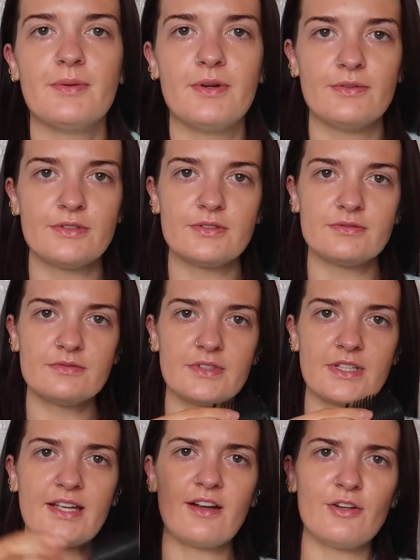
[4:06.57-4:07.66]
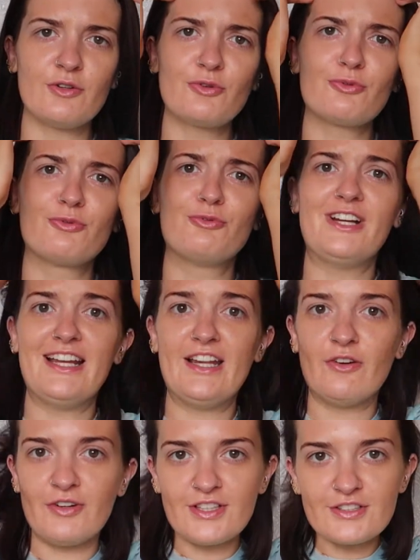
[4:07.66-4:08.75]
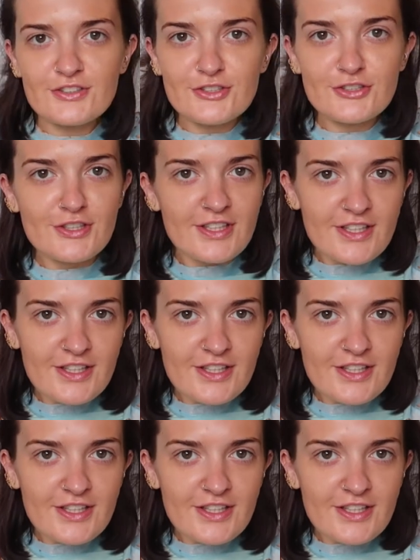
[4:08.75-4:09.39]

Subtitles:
Hold on. Okay, I look really orange.